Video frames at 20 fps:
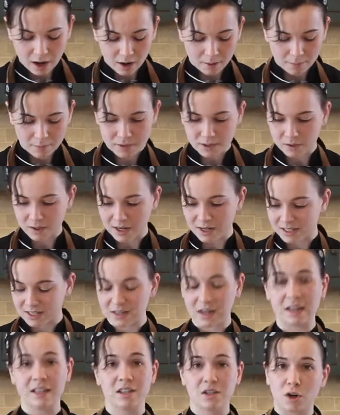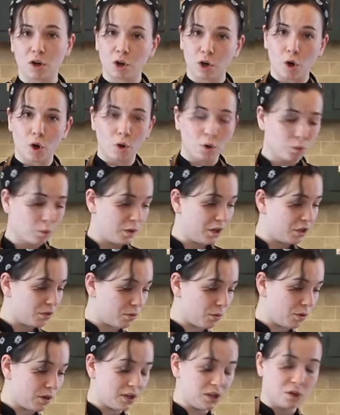up so that it's not stark cold when you
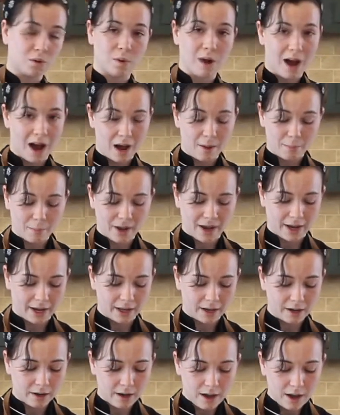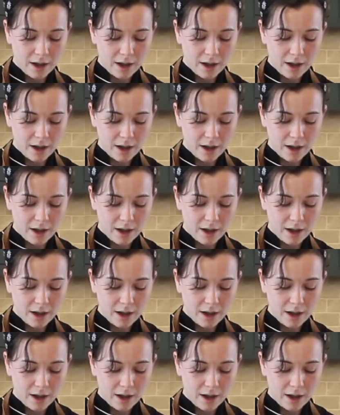throw it into a hot pan.